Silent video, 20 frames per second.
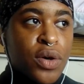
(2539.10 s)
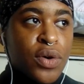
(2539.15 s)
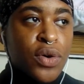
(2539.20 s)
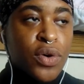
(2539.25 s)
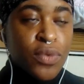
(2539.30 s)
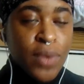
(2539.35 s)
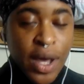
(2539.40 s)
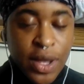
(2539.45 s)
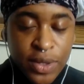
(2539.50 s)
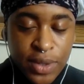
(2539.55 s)

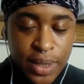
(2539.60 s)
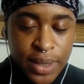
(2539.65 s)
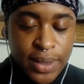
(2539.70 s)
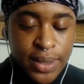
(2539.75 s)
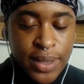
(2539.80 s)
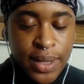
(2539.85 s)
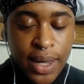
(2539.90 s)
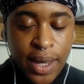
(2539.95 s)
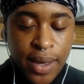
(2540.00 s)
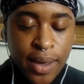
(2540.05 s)
corralled
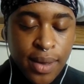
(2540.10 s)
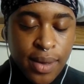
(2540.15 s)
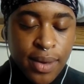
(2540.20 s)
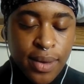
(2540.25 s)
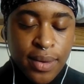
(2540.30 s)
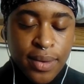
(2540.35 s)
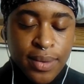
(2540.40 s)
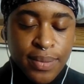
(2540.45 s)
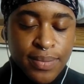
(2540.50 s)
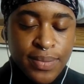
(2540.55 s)

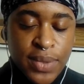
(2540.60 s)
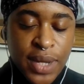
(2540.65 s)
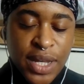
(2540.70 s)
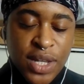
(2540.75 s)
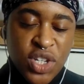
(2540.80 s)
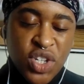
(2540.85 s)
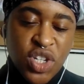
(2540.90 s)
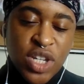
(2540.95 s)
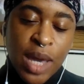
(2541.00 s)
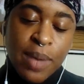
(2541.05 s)
and
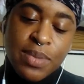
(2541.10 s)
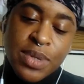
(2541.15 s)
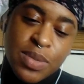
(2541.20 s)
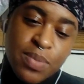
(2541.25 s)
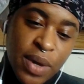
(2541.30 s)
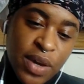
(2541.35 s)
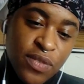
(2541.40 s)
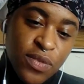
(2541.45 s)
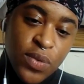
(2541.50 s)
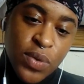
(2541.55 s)
shaped
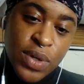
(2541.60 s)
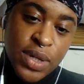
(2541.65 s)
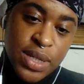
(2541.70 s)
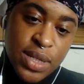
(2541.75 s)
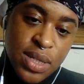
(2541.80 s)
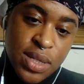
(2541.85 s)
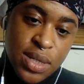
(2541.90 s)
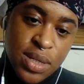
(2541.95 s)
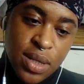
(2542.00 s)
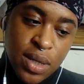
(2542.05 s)
my
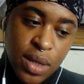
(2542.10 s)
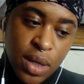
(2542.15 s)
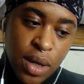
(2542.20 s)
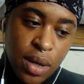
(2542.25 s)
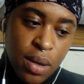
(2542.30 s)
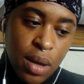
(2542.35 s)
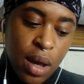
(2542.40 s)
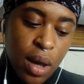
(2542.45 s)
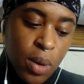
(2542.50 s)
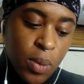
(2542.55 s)
voice
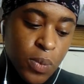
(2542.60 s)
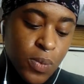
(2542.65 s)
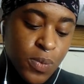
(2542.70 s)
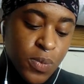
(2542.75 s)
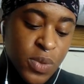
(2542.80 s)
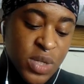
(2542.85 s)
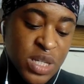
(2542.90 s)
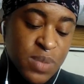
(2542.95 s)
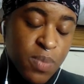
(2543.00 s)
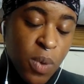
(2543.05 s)

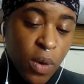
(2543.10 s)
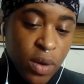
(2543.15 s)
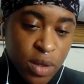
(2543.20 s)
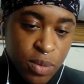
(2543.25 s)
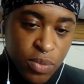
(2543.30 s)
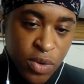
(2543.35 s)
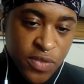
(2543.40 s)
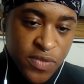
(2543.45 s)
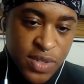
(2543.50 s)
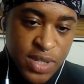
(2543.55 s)
was Poet
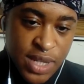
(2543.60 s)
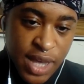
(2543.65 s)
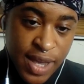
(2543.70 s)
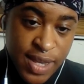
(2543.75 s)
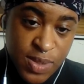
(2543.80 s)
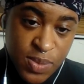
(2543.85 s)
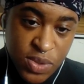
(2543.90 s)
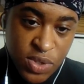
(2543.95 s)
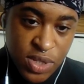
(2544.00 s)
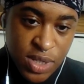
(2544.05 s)
and
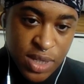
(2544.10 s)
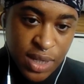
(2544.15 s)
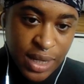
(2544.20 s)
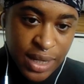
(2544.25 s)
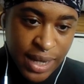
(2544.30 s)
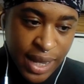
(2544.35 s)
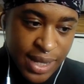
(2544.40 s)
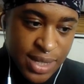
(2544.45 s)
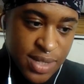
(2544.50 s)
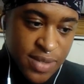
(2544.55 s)
Prophetess, which is a
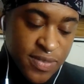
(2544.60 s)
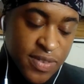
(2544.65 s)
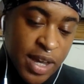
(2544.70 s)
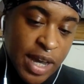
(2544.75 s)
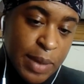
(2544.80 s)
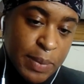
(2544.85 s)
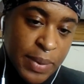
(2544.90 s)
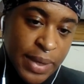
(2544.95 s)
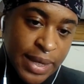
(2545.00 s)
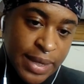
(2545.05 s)
collective that
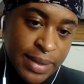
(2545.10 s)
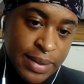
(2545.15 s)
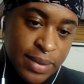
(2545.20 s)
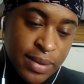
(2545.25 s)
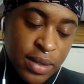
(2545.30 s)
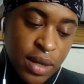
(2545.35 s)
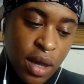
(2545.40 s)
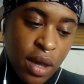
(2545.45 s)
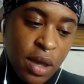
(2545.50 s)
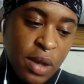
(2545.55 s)
I'm
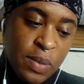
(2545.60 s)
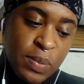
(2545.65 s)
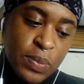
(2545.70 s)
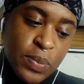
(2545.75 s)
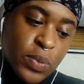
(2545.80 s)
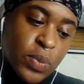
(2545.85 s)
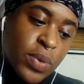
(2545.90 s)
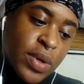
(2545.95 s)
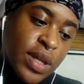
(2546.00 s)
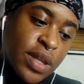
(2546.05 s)
in
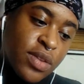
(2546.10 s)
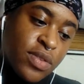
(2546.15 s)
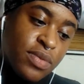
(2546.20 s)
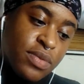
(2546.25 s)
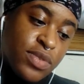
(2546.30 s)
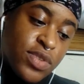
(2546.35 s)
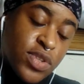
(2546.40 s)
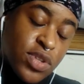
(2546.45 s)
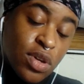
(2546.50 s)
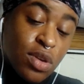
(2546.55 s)
with
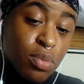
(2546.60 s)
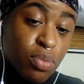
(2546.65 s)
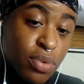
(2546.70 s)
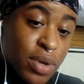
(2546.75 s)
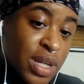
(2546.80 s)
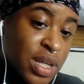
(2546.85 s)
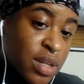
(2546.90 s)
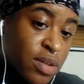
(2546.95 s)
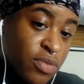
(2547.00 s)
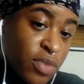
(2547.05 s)
two
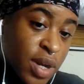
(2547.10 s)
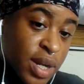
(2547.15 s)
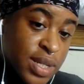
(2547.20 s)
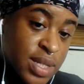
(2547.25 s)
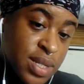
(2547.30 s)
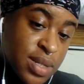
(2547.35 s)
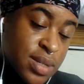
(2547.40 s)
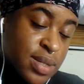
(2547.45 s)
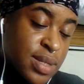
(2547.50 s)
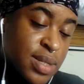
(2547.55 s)
brilliant
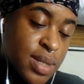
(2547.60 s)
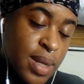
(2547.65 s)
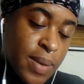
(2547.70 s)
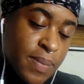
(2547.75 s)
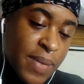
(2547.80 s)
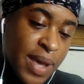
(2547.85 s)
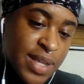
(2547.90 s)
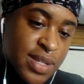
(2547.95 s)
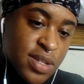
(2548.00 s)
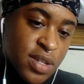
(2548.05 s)
writers,
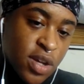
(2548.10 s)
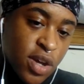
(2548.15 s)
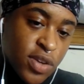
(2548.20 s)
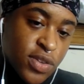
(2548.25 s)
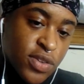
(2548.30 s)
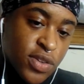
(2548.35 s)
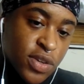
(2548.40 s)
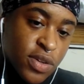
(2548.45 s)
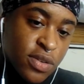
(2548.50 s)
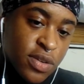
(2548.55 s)
Esther
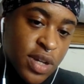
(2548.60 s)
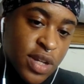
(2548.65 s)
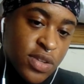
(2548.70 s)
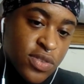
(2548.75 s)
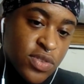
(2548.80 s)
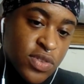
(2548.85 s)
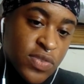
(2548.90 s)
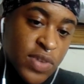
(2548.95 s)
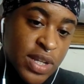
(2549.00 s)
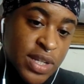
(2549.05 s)
Kondo and
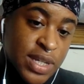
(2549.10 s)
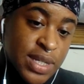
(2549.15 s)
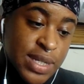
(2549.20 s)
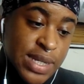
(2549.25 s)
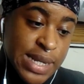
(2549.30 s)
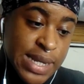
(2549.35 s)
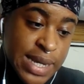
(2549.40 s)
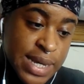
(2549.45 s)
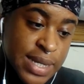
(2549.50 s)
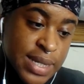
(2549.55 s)
Trovania
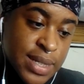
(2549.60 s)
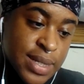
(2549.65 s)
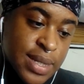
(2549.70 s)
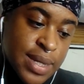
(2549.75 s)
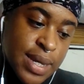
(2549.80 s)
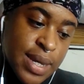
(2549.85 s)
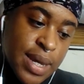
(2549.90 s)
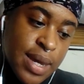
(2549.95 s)
Delille.